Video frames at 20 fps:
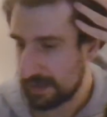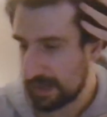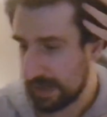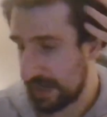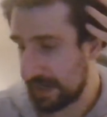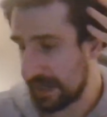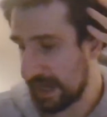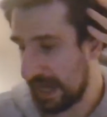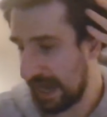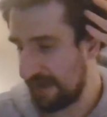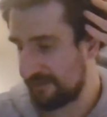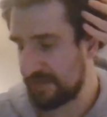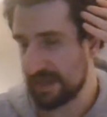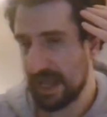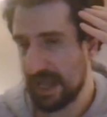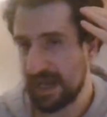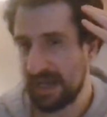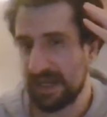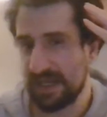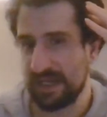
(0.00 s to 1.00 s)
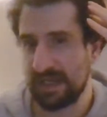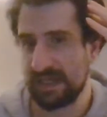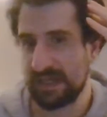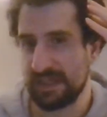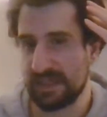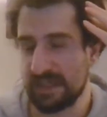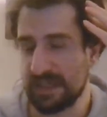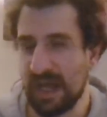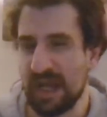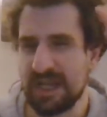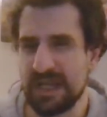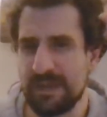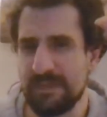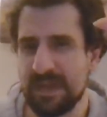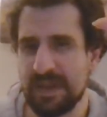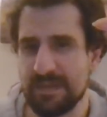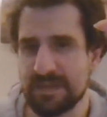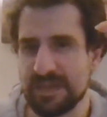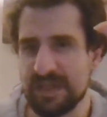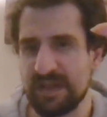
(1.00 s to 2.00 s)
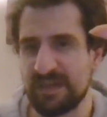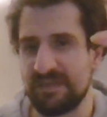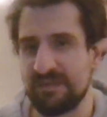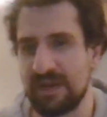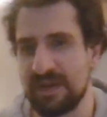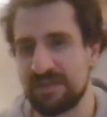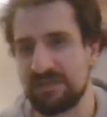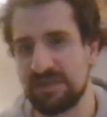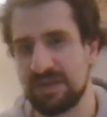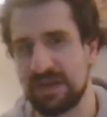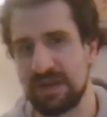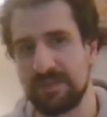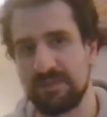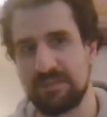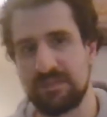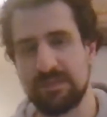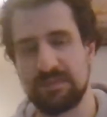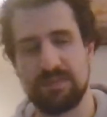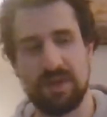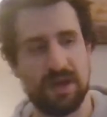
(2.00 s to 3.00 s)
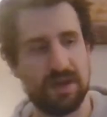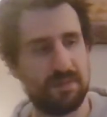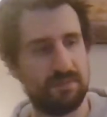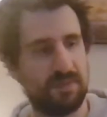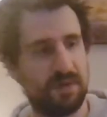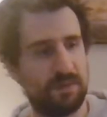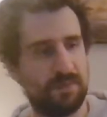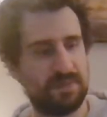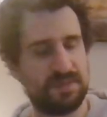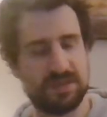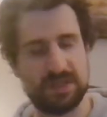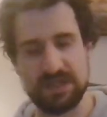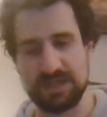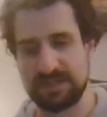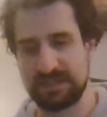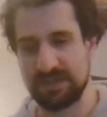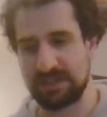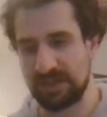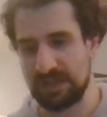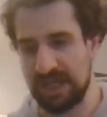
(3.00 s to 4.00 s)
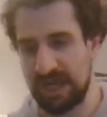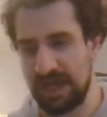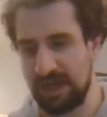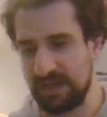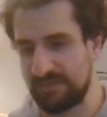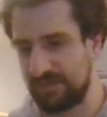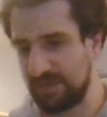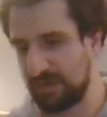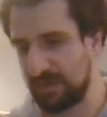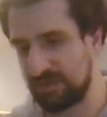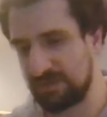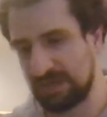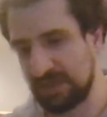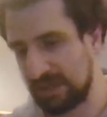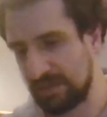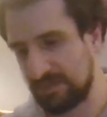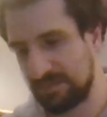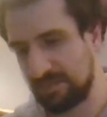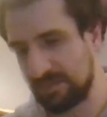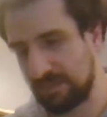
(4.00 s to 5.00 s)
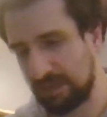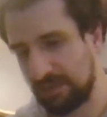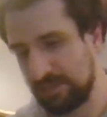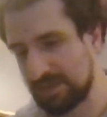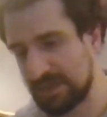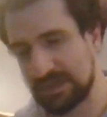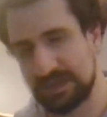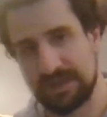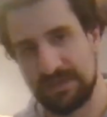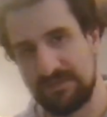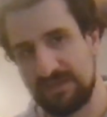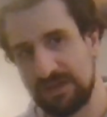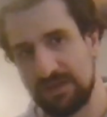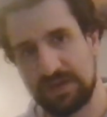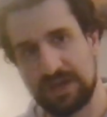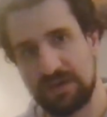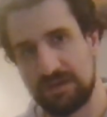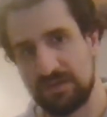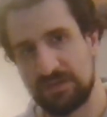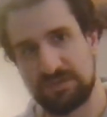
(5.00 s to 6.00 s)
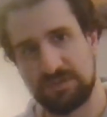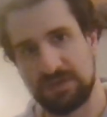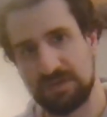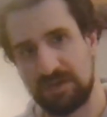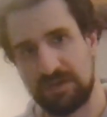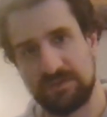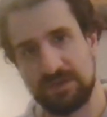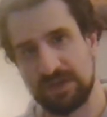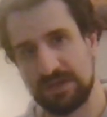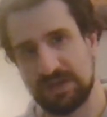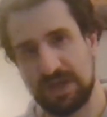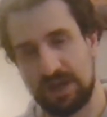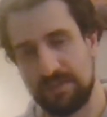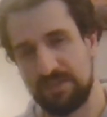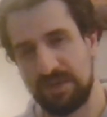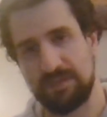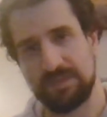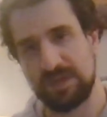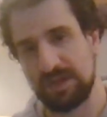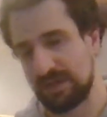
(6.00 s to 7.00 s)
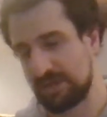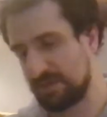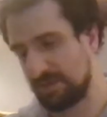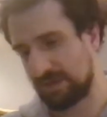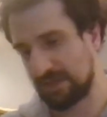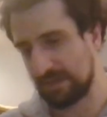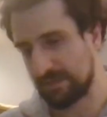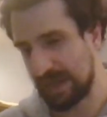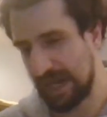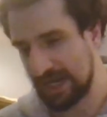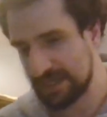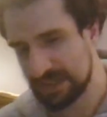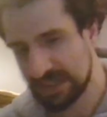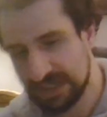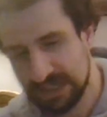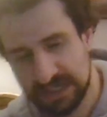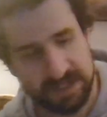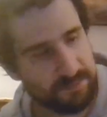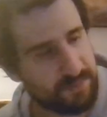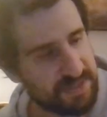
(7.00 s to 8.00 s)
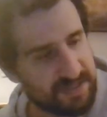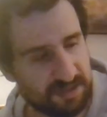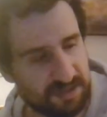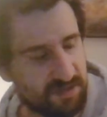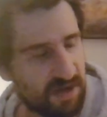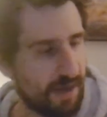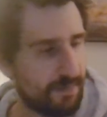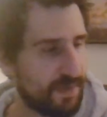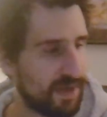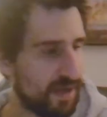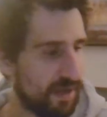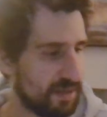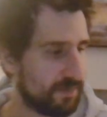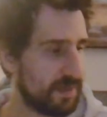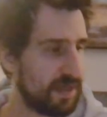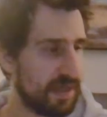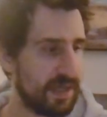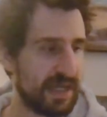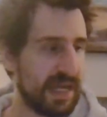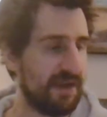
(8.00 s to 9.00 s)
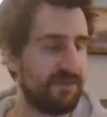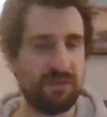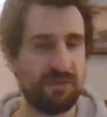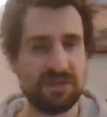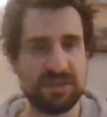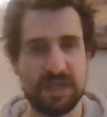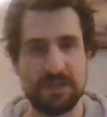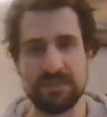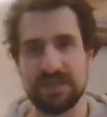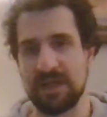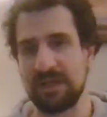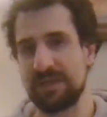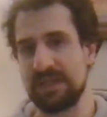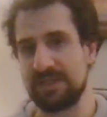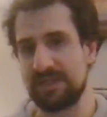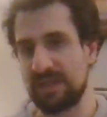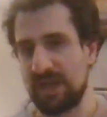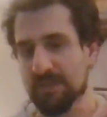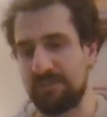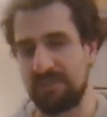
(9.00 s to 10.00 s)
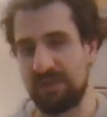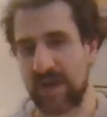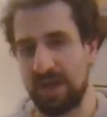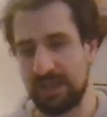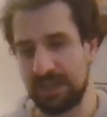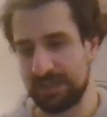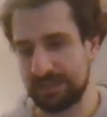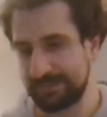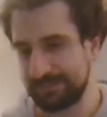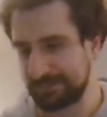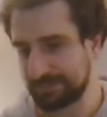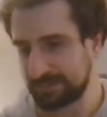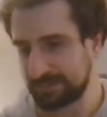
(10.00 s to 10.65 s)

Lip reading: And after that, he did not eliminate himself. He went through the bottom ropes because you're allowed. If you go through the ropes, if you don't go through the over the top rope, you're still in the match. Beat the crap out of them. Kevin Owens comes out and they start brawling.